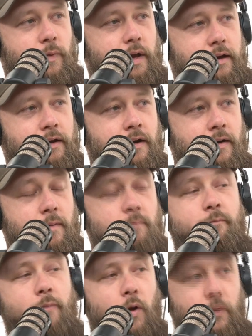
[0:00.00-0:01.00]
made
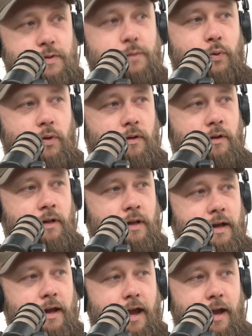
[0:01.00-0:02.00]
multiple
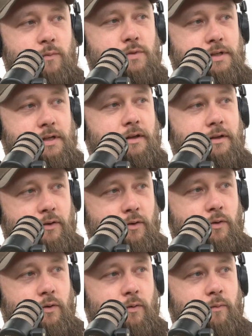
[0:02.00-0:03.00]

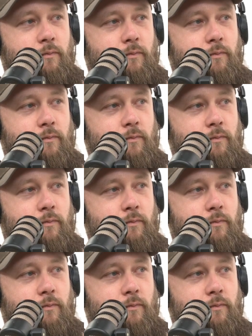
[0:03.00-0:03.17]
MCU.